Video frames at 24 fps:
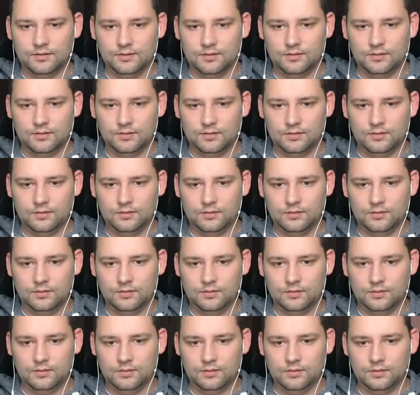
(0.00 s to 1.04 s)

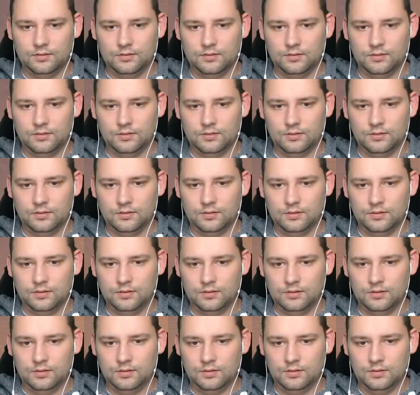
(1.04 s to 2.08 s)

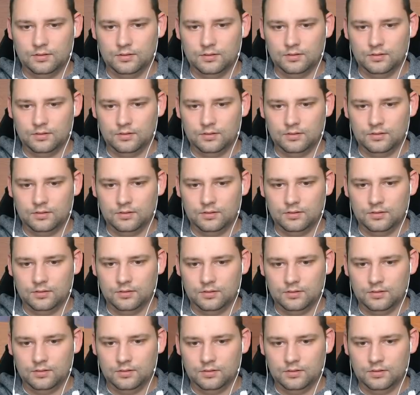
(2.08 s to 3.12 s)

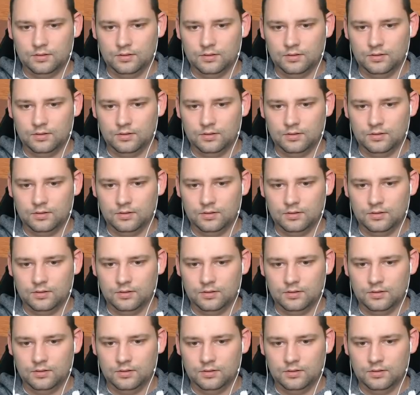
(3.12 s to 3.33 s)
[no speech]